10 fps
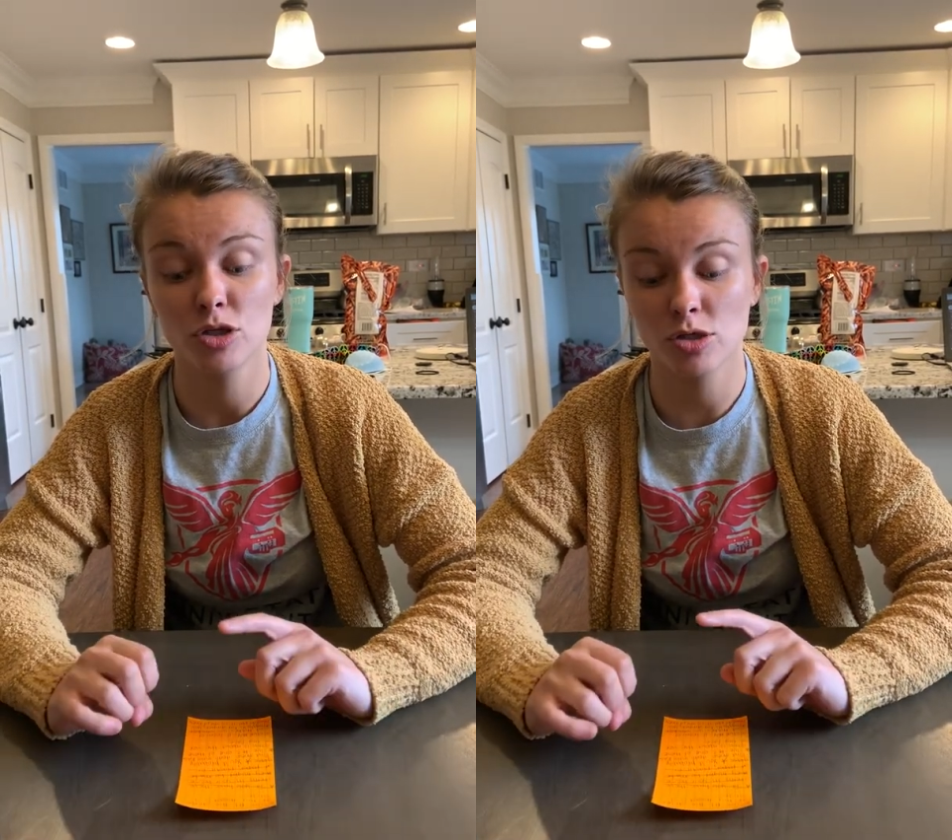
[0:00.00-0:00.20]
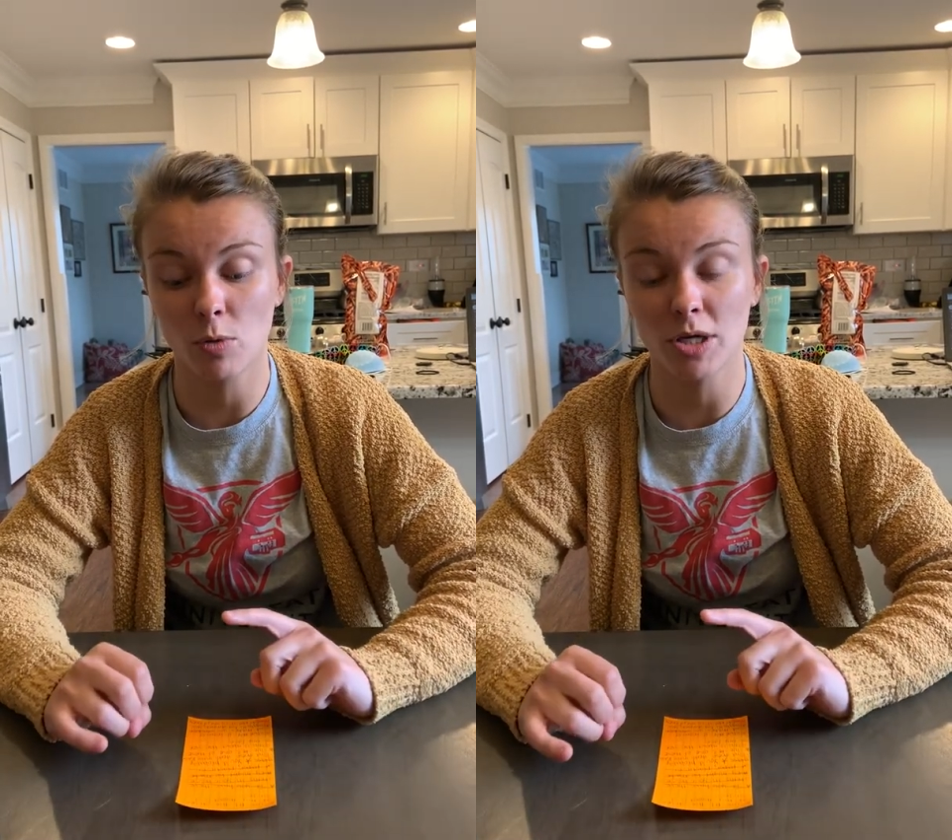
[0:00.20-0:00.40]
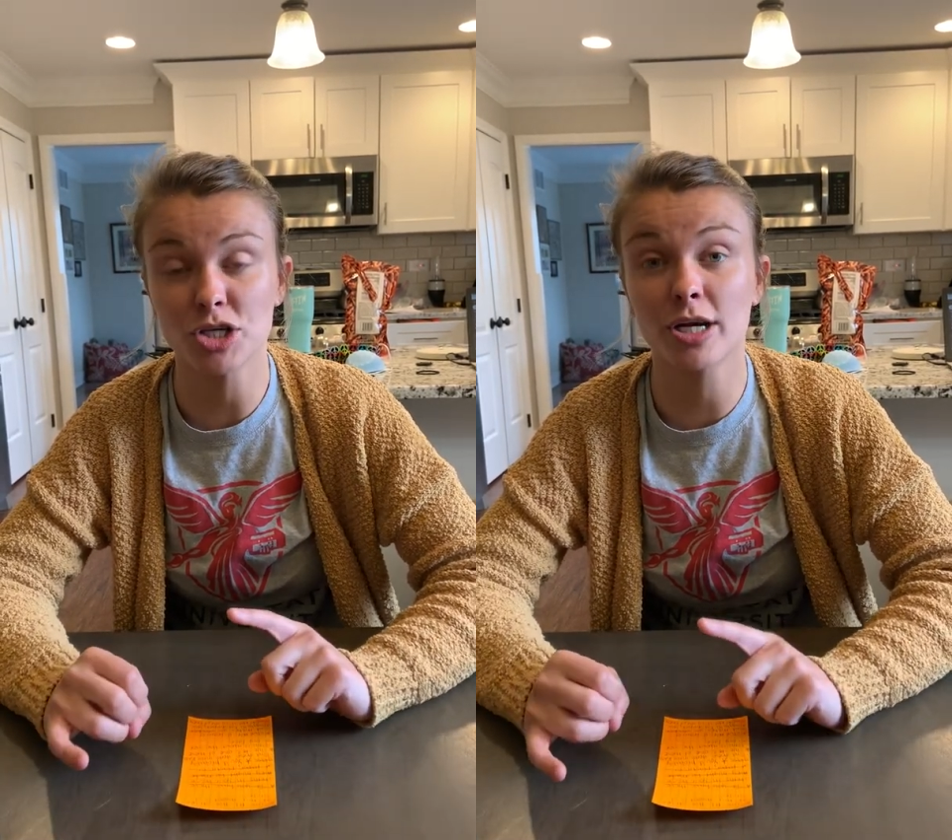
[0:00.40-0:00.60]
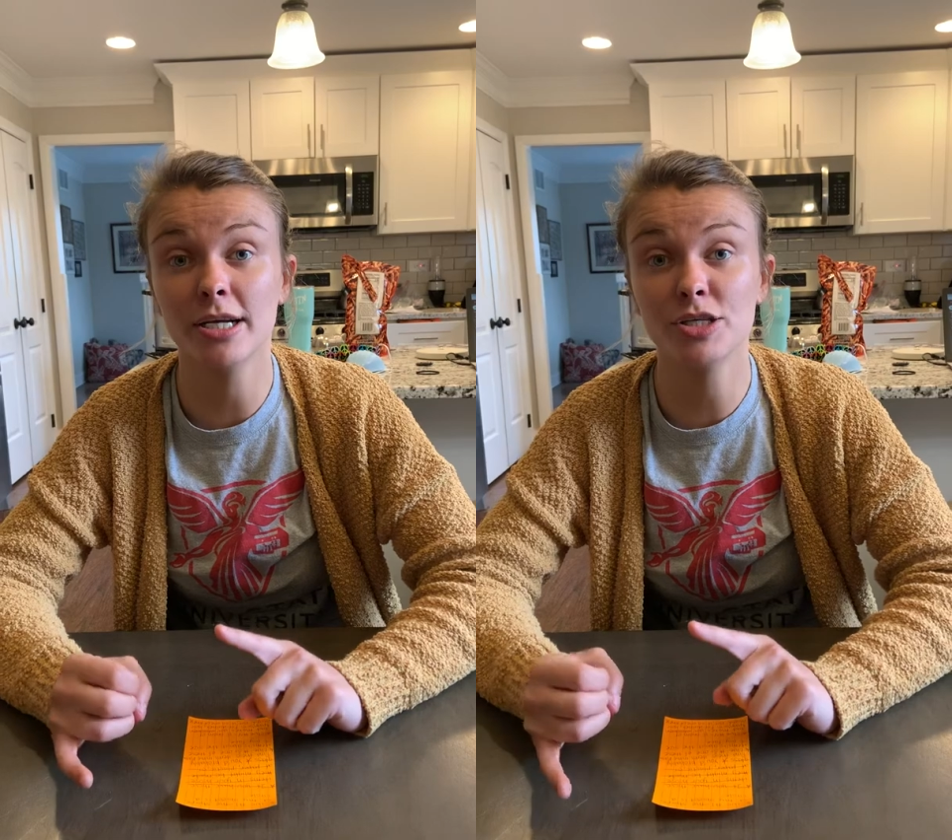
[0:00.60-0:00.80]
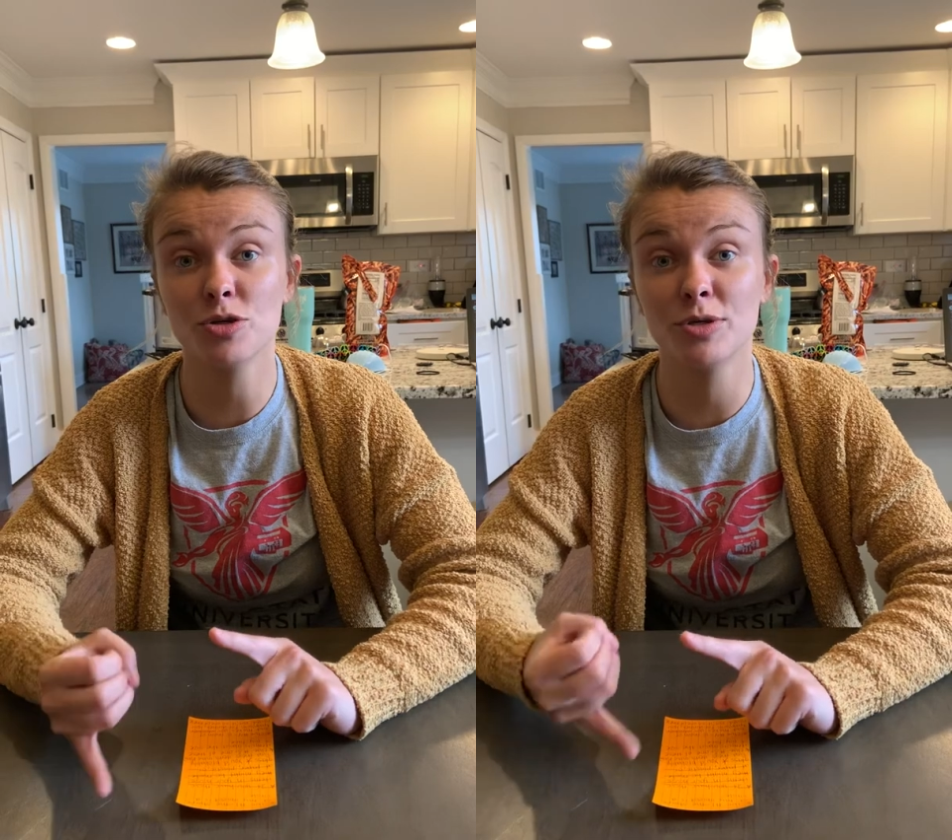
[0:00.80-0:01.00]
So what you're
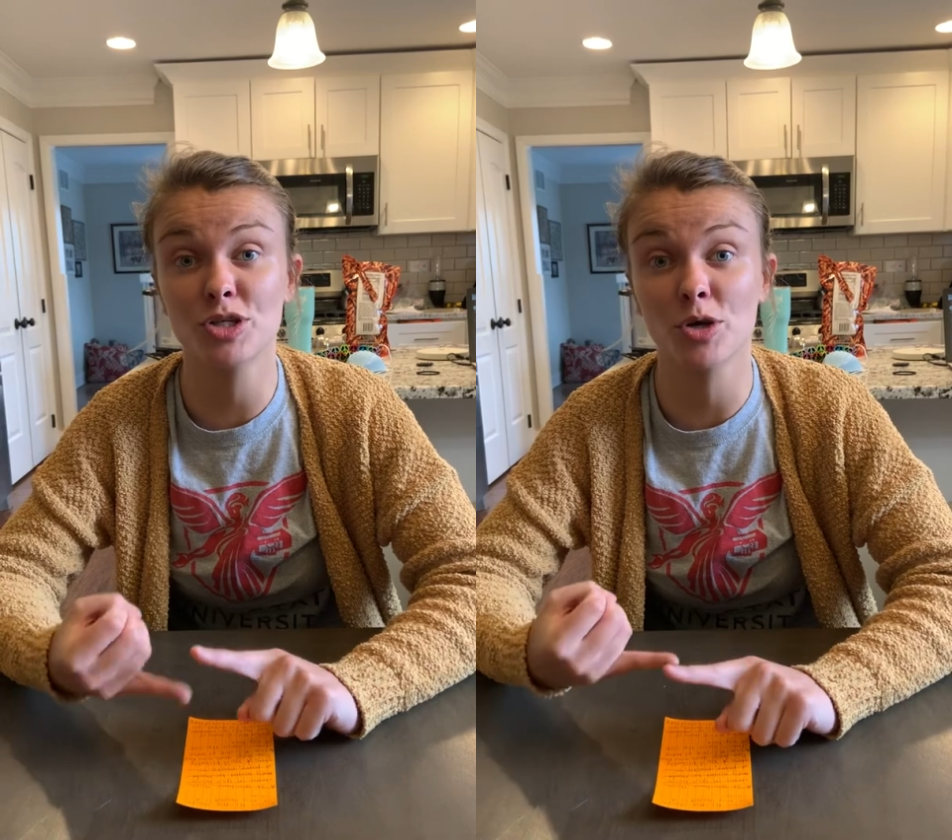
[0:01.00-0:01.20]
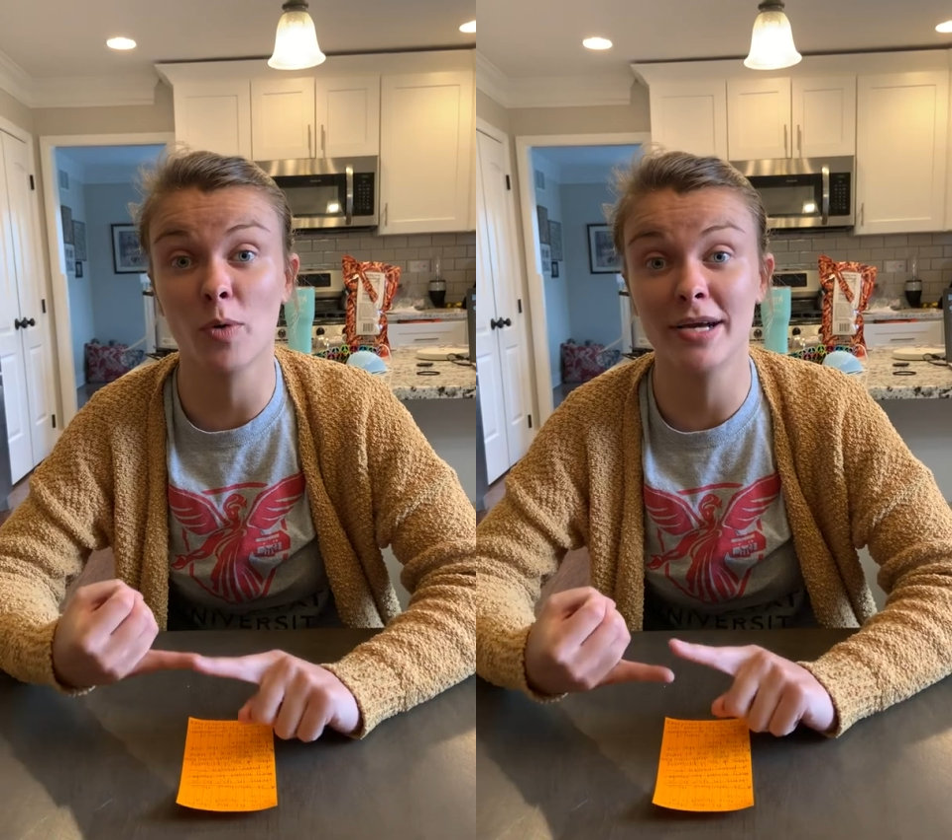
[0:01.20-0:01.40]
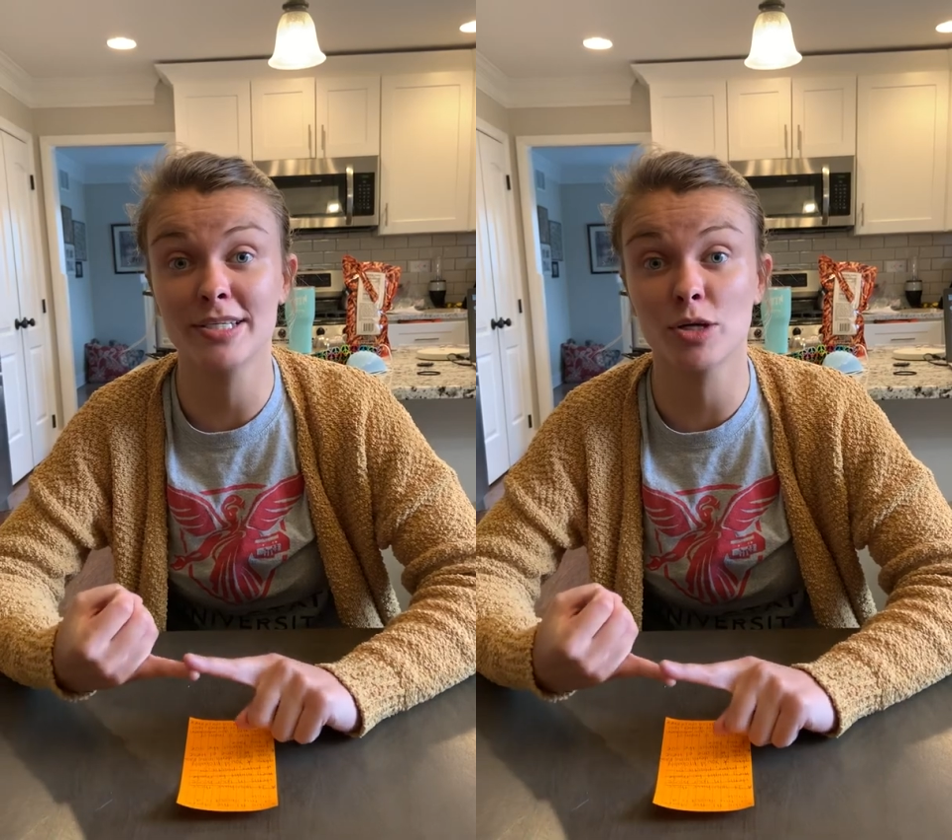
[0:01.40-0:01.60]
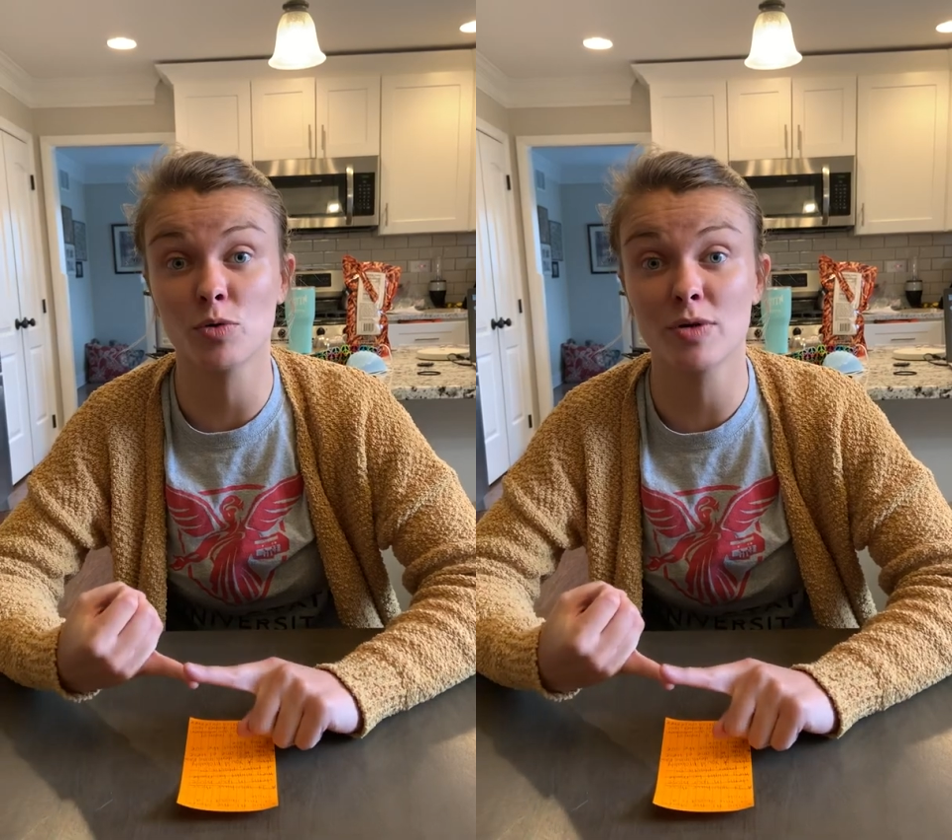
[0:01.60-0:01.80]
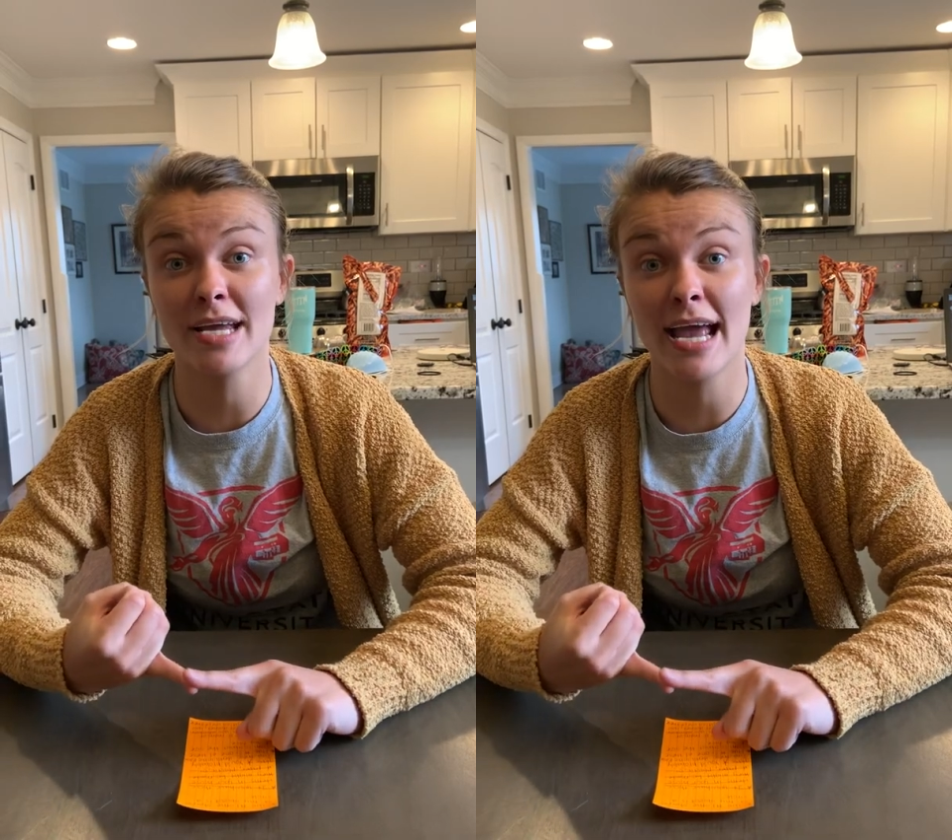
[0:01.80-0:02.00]
gonna do is you're going to
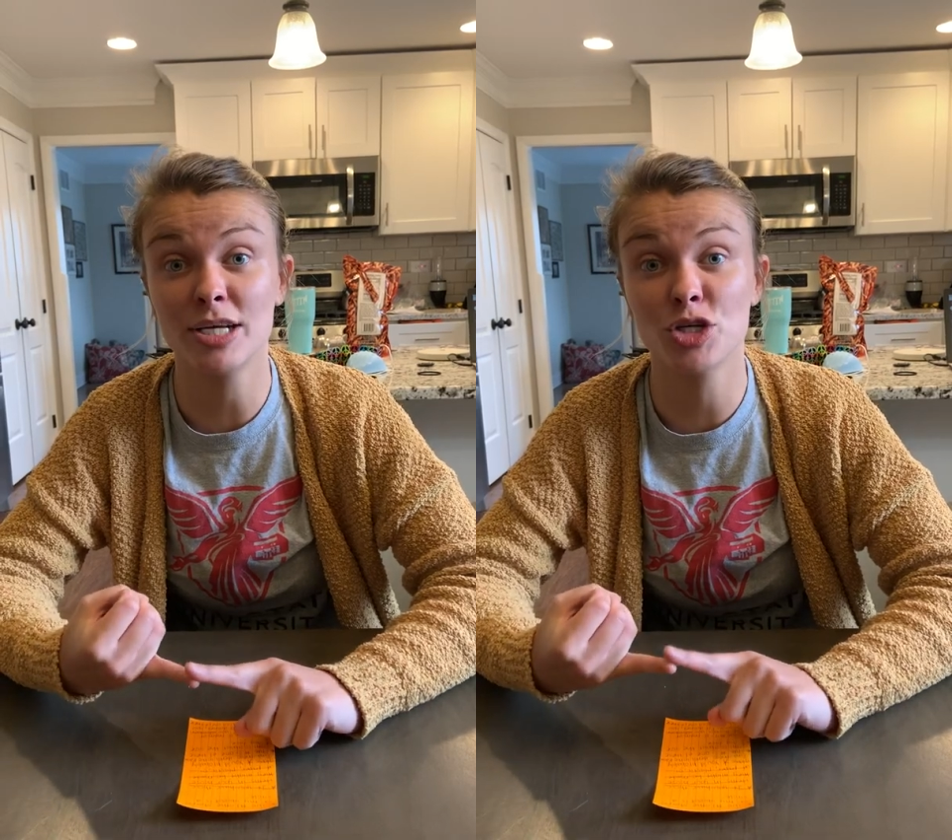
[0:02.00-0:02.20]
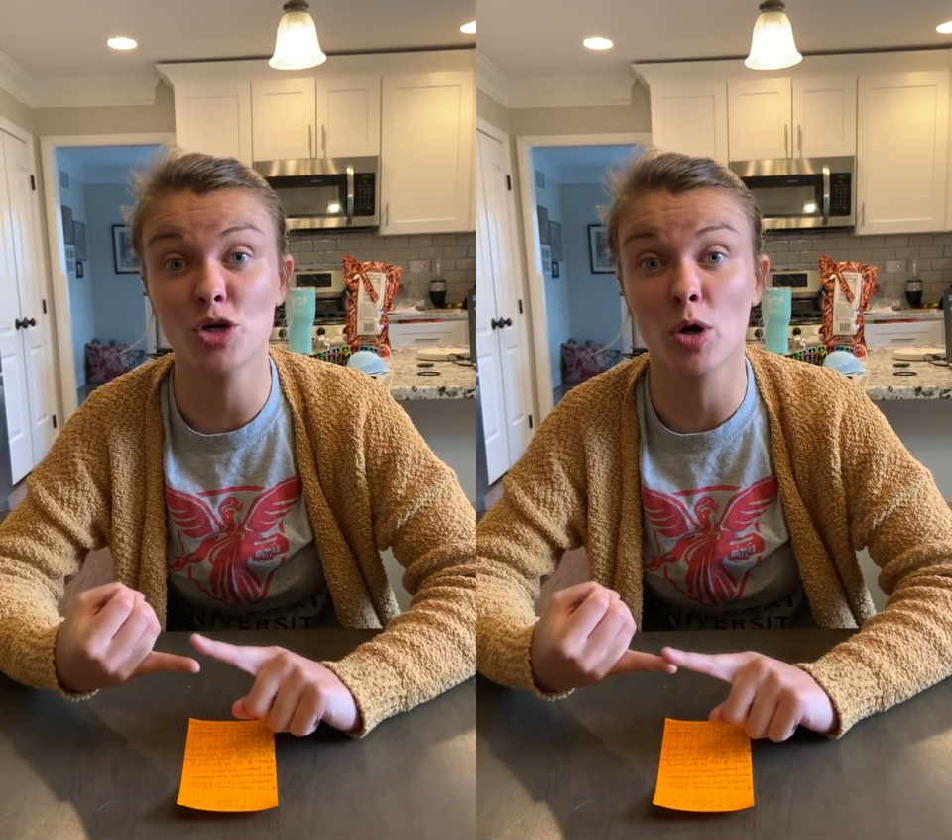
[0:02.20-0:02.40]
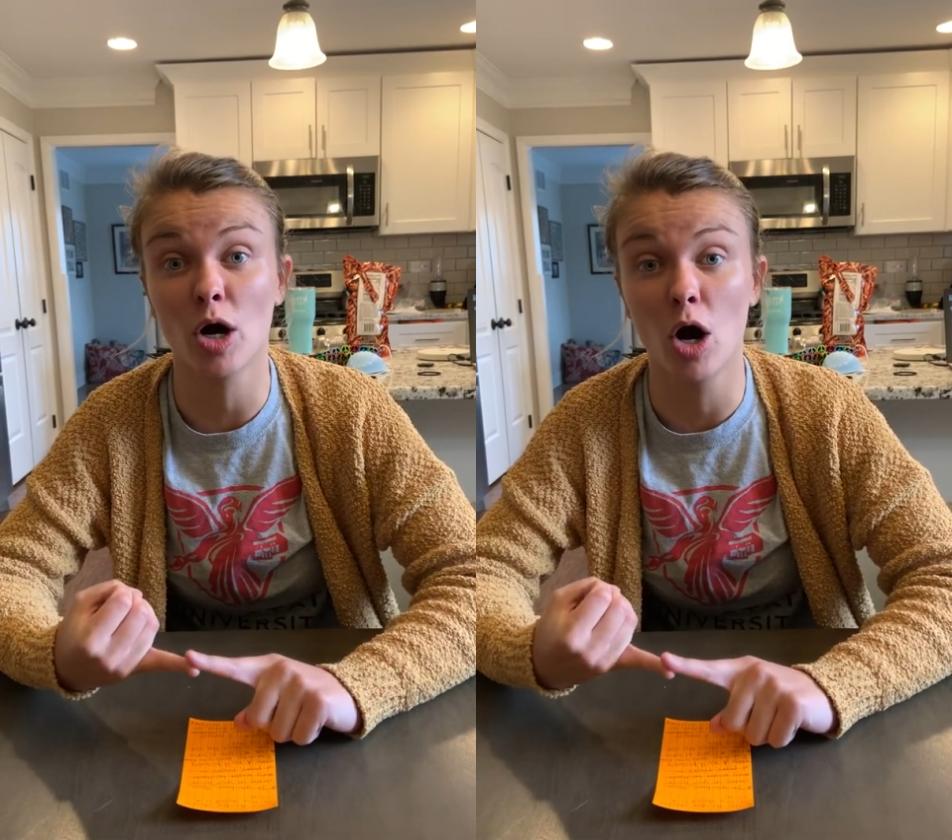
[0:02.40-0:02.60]
create your